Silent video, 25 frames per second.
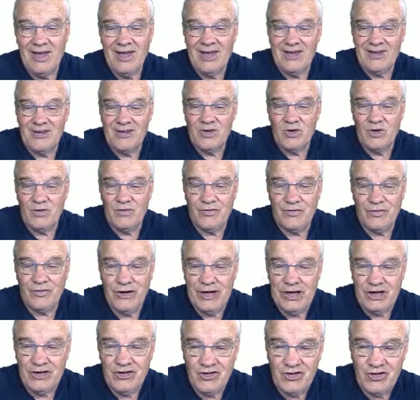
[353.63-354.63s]
good
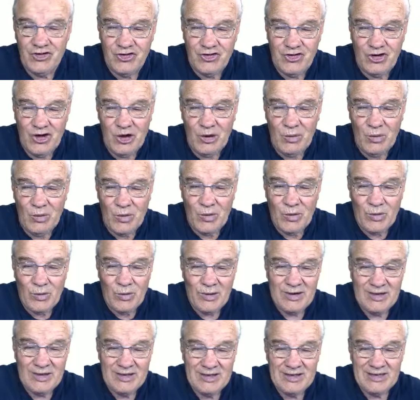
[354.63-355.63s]
friend Cheryl
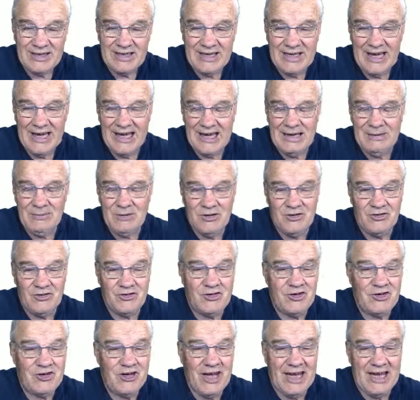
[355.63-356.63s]
came in
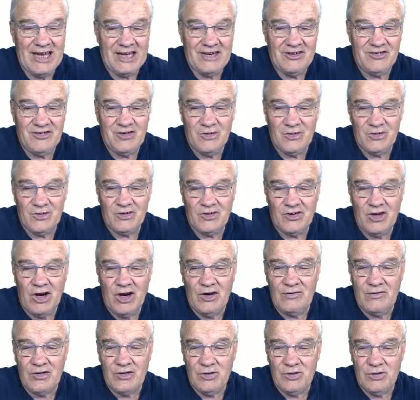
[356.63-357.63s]
today. She was
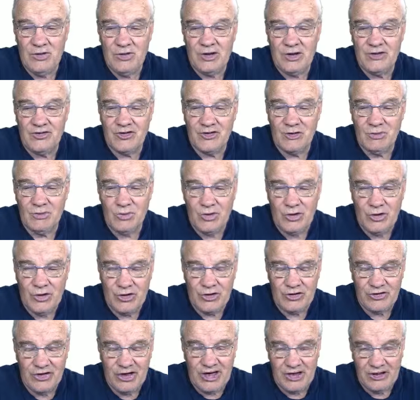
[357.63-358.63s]
over doing some
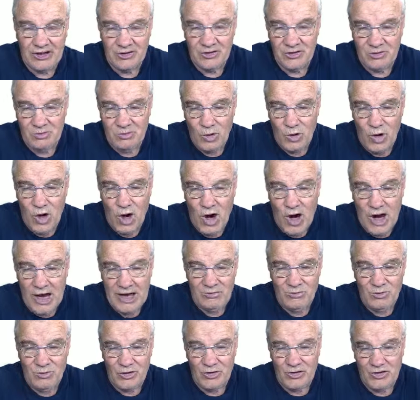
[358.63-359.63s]
work down at the Maurieo
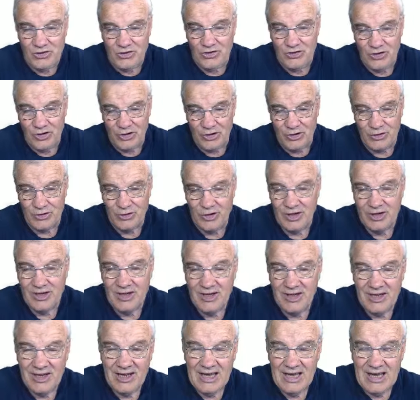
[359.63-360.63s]
and wanted to
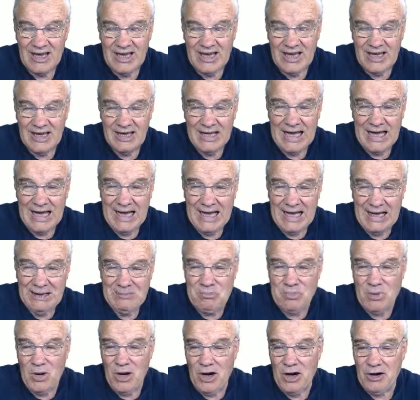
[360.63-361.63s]

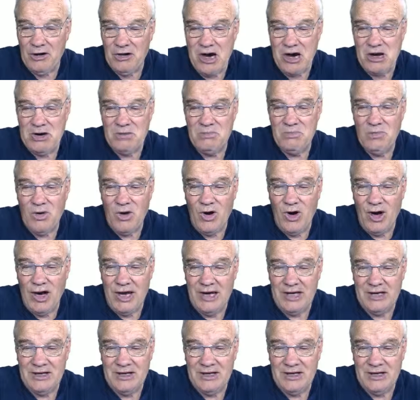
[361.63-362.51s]
borrow my